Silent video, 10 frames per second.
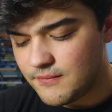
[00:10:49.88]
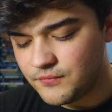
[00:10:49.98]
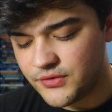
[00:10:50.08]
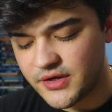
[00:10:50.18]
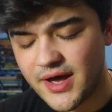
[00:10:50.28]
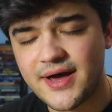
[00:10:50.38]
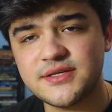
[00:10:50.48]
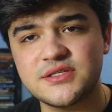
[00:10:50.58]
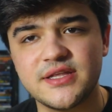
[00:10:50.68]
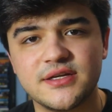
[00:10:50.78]
The
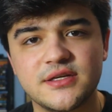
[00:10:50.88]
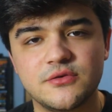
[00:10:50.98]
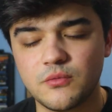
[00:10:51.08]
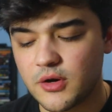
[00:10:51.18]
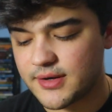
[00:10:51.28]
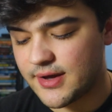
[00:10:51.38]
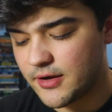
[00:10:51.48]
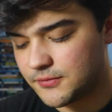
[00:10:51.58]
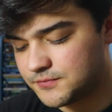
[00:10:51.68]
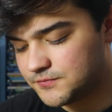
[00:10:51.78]
guys thing didn't work
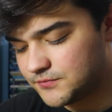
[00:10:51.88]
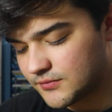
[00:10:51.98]
out.